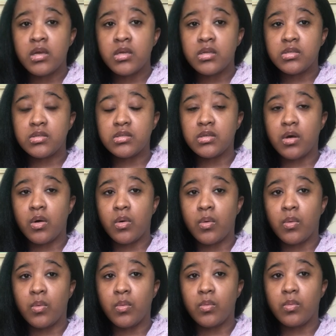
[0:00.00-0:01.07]

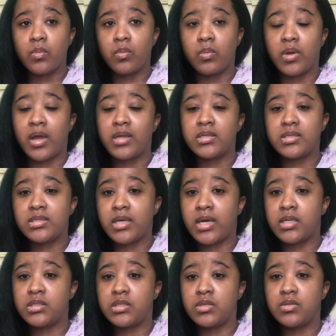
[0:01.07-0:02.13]
So what I
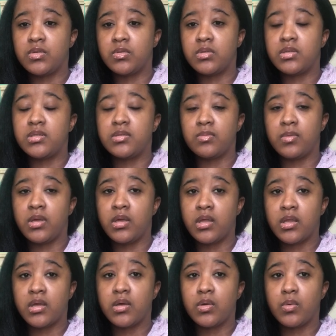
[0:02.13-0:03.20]
decided to do this
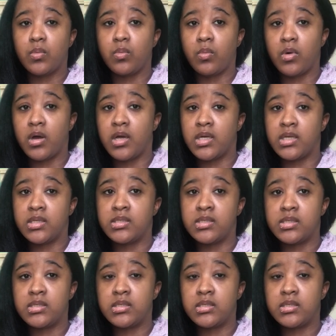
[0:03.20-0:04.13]
week was